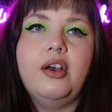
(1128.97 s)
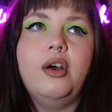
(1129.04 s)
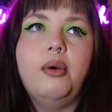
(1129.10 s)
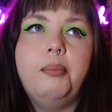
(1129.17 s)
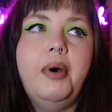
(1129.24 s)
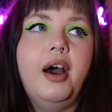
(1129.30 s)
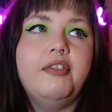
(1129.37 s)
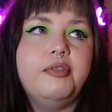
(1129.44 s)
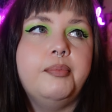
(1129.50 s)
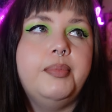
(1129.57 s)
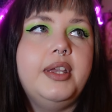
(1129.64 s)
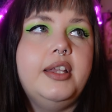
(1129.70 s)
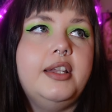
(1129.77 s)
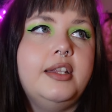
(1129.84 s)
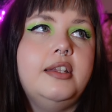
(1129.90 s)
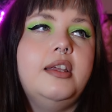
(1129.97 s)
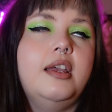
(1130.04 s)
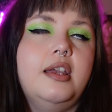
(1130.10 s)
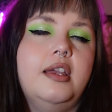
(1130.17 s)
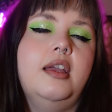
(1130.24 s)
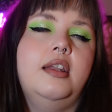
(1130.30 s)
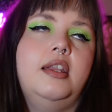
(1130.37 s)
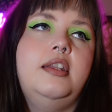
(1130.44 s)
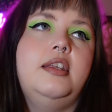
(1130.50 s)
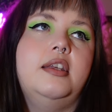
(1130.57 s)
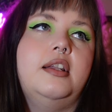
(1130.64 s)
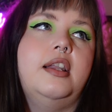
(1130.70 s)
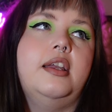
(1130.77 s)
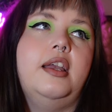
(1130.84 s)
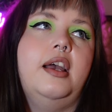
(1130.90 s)
apart from being an idiot
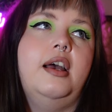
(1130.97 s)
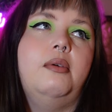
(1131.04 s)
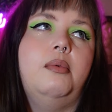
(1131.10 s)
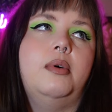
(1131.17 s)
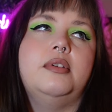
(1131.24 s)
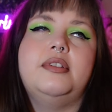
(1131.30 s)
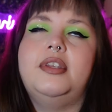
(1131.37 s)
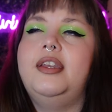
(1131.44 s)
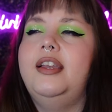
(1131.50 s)
like I was,